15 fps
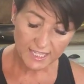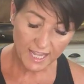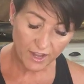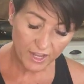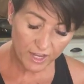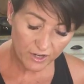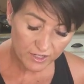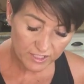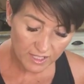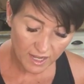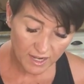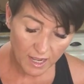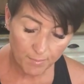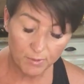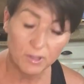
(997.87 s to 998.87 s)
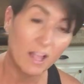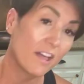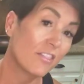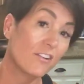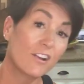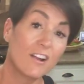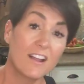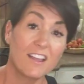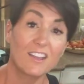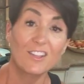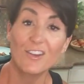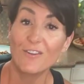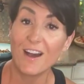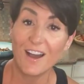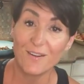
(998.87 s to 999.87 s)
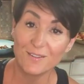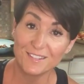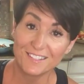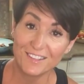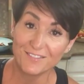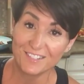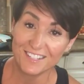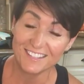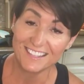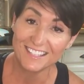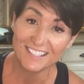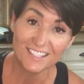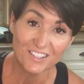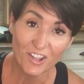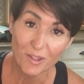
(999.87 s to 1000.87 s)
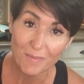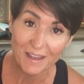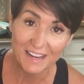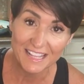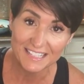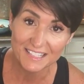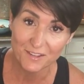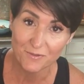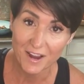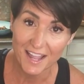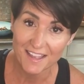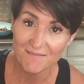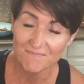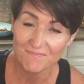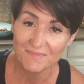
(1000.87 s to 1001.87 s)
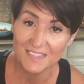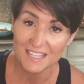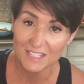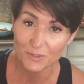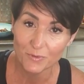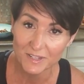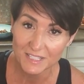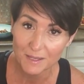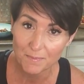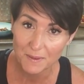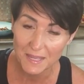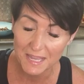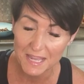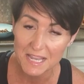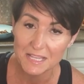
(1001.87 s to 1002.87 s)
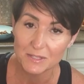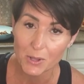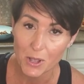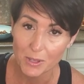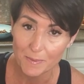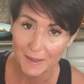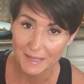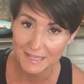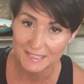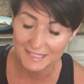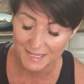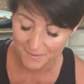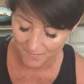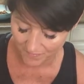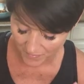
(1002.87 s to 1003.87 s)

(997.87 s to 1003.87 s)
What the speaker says: Now here's a couple other, I always love to, this is all about easy, right? This recipe is all about easy.